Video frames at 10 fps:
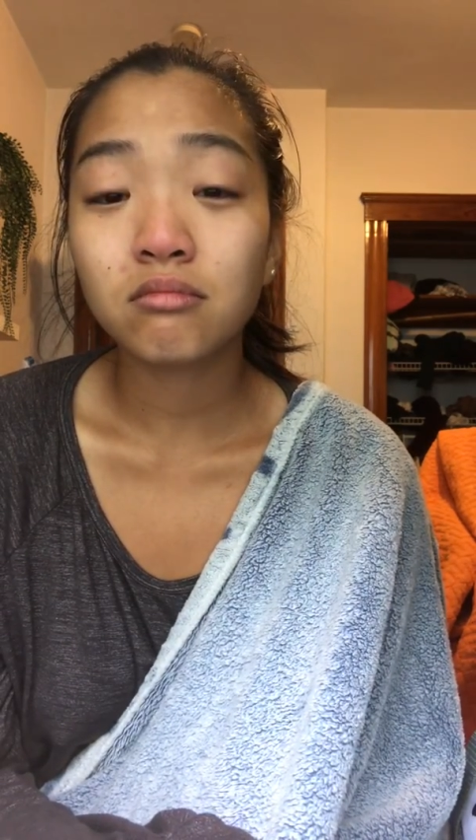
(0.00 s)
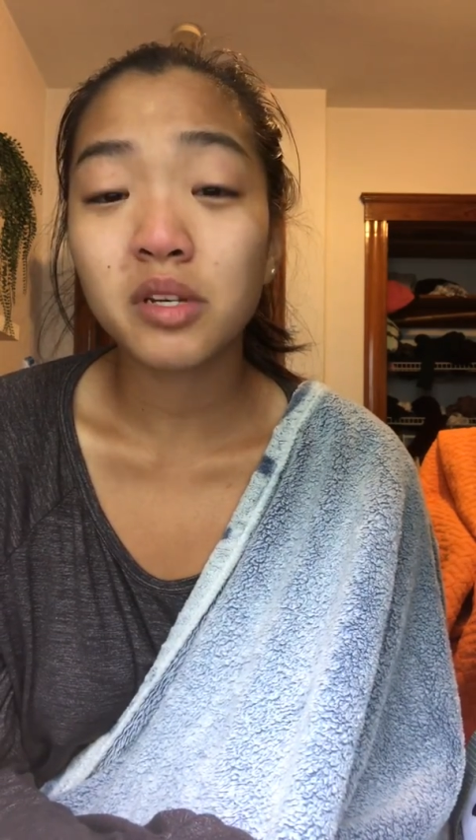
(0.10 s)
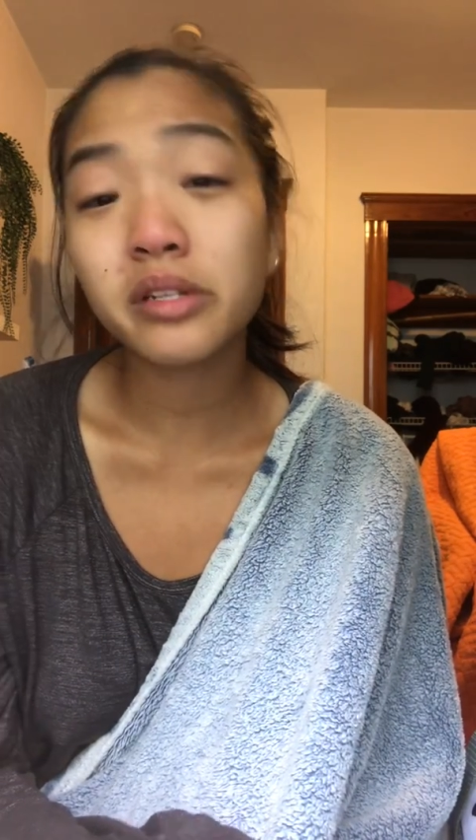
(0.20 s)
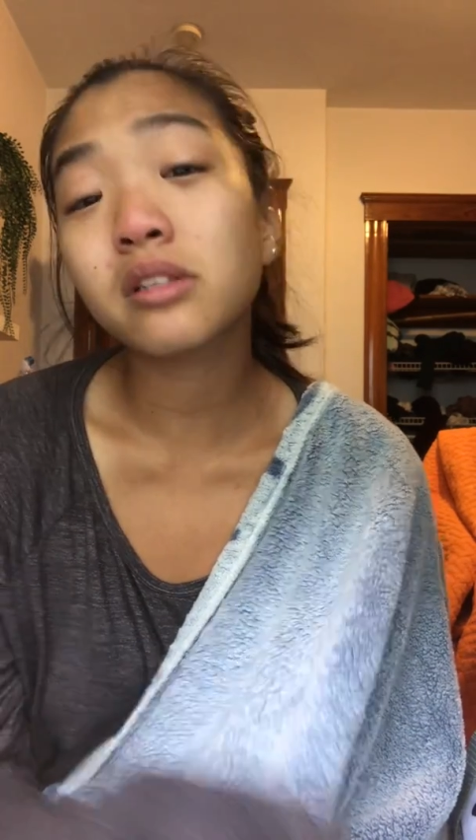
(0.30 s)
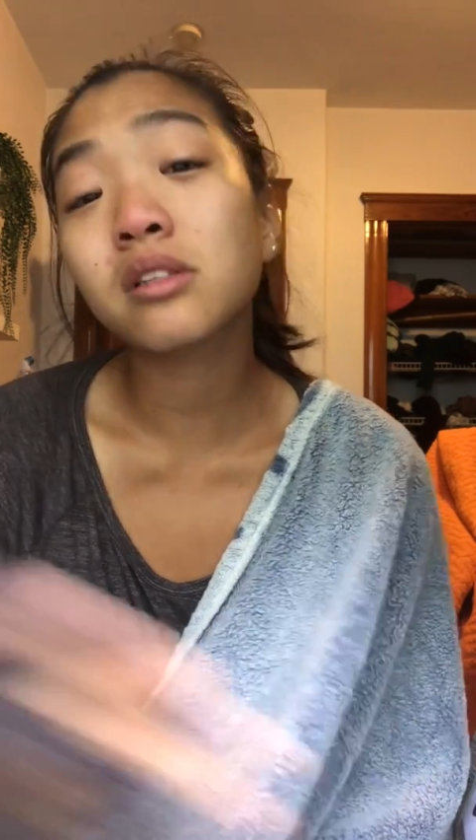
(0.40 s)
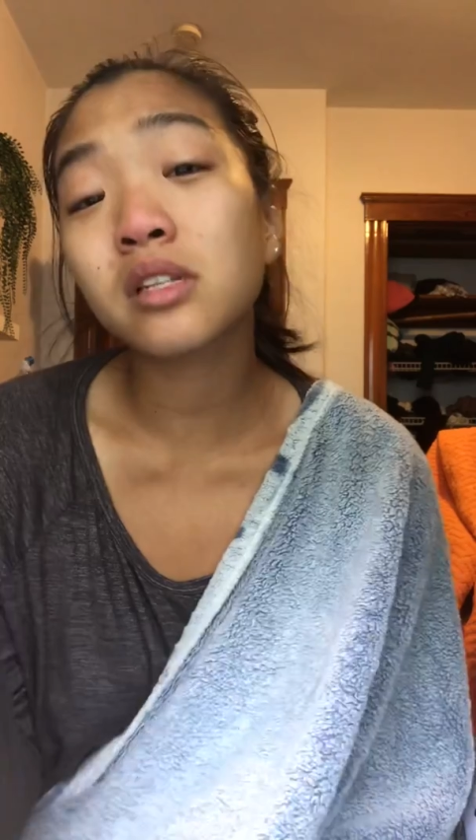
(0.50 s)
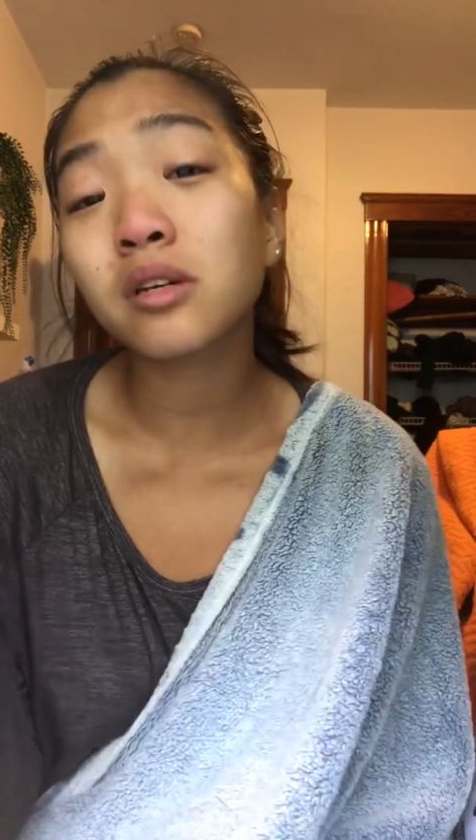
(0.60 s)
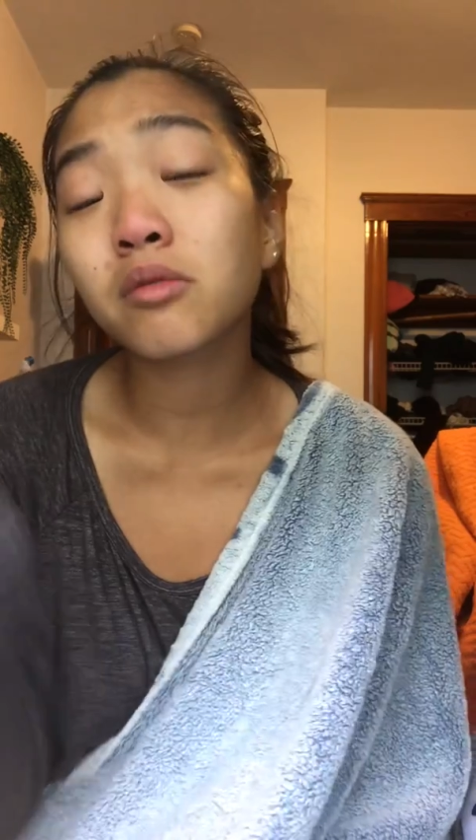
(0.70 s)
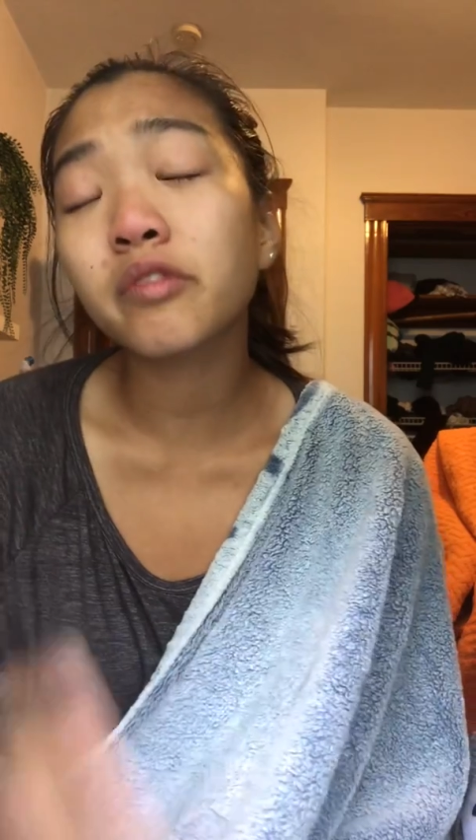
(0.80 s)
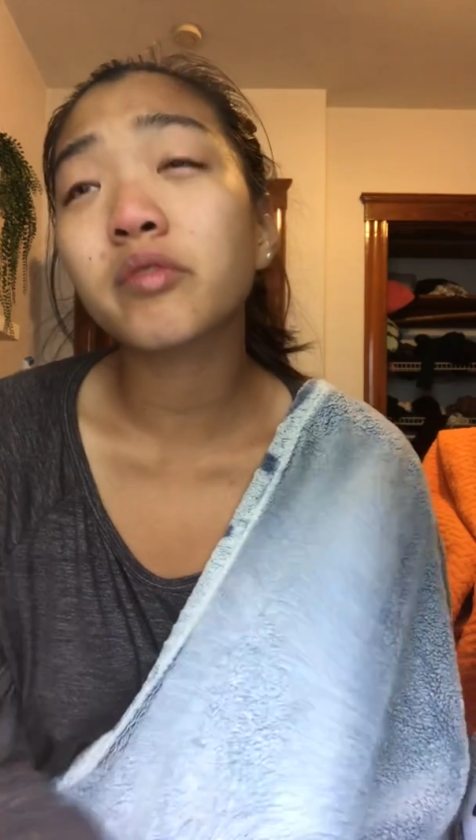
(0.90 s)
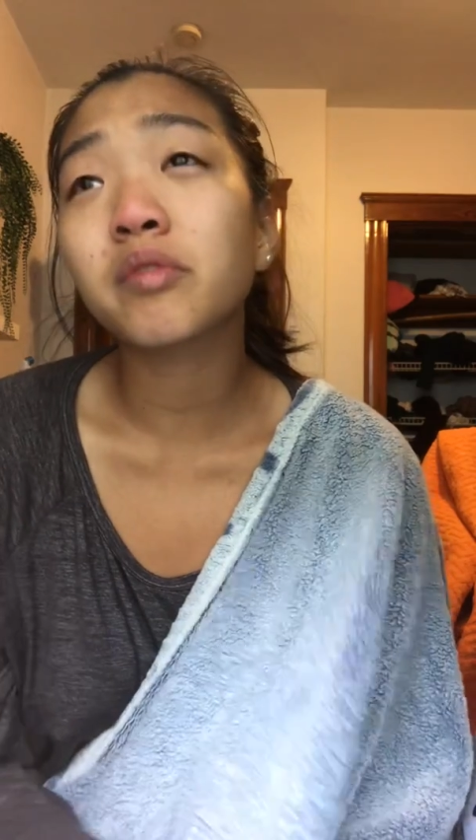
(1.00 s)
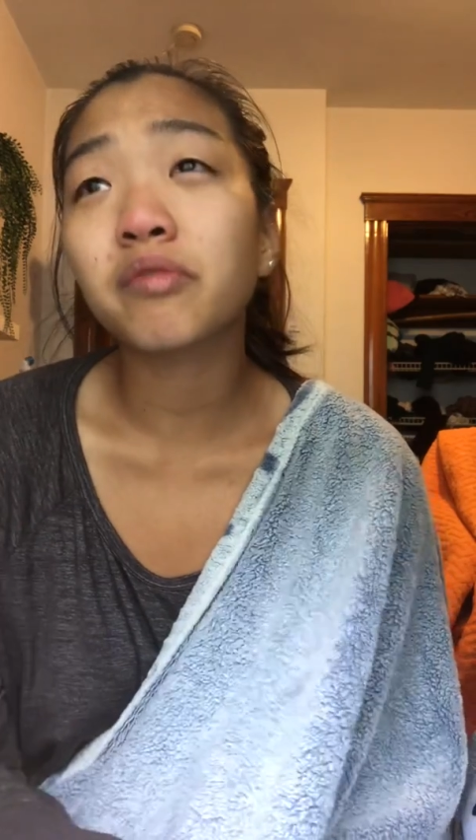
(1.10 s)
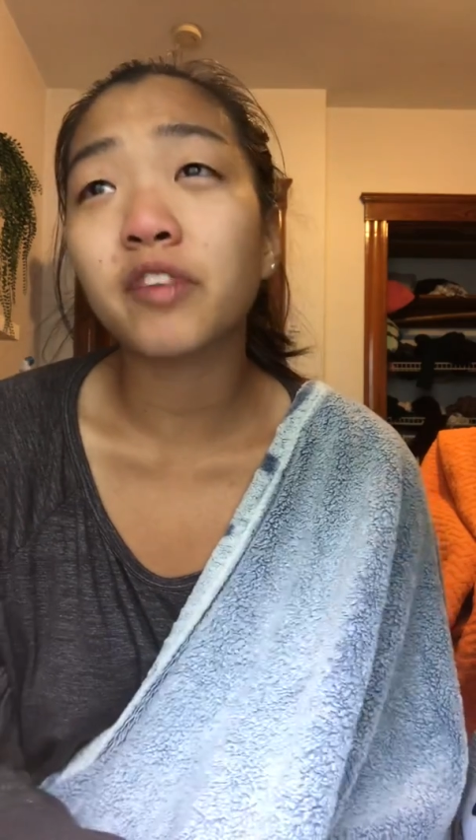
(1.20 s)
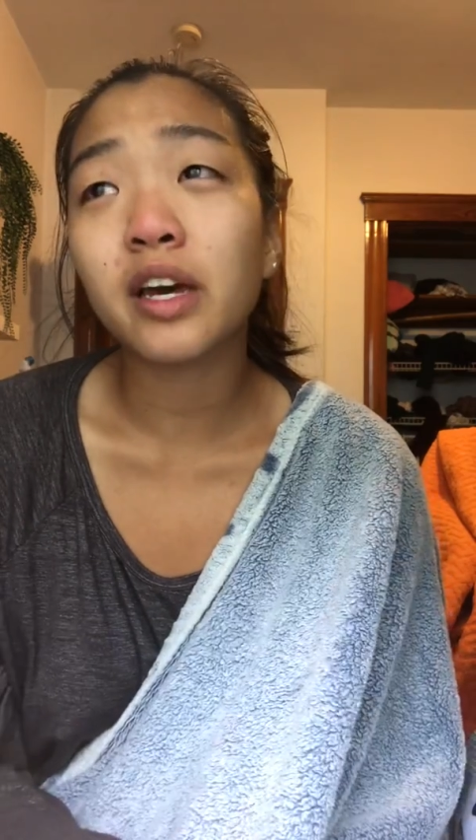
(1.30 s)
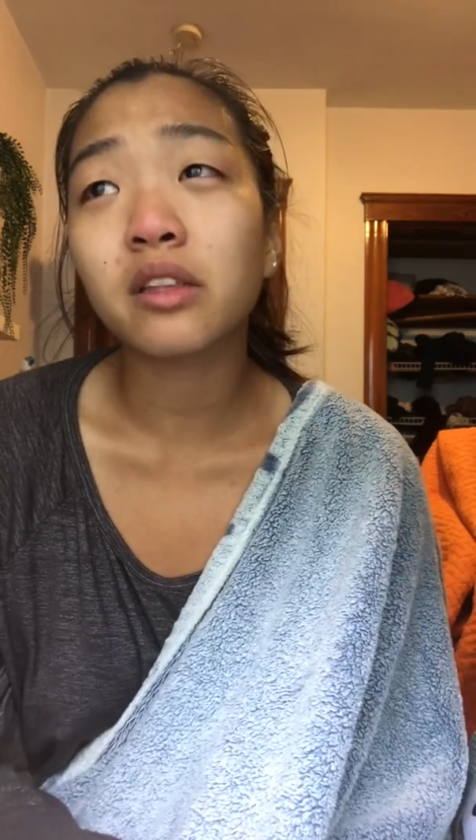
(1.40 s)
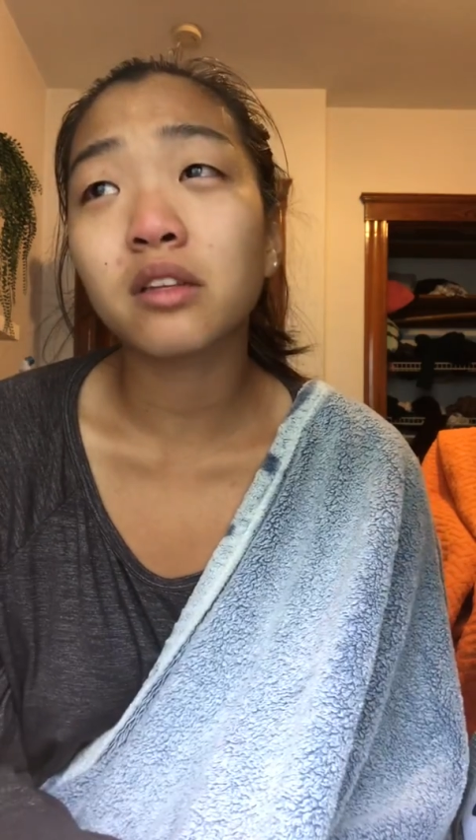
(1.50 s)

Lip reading: But it doesn't take away from the fact